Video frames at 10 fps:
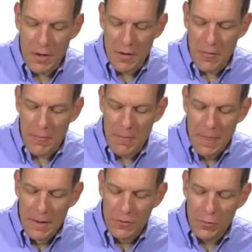um,
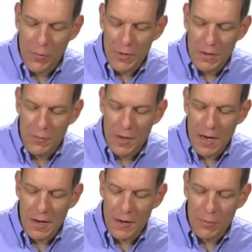so when we, when
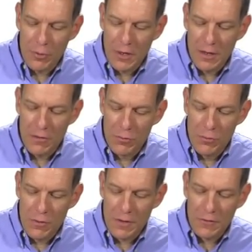we end up looking
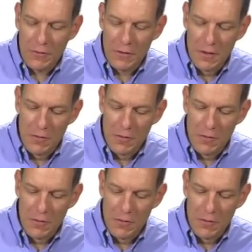through this,